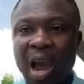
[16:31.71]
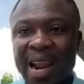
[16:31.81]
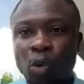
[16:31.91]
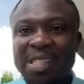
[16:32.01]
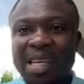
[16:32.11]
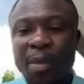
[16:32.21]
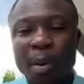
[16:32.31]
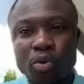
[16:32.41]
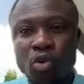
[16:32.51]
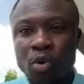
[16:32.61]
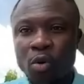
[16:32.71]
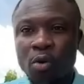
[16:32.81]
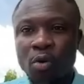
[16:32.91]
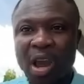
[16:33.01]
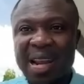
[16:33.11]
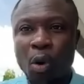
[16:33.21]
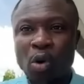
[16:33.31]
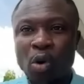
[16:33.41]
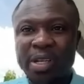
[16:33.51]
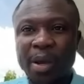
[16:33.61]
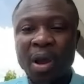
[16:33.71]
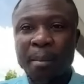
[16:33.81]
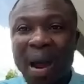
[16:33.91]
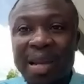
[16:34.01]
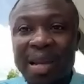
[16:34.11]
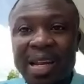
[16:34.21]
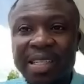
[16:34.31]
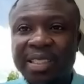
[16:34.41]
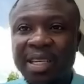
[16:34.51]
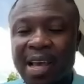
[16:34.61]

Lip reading: And now in summer book, and I would a bandage,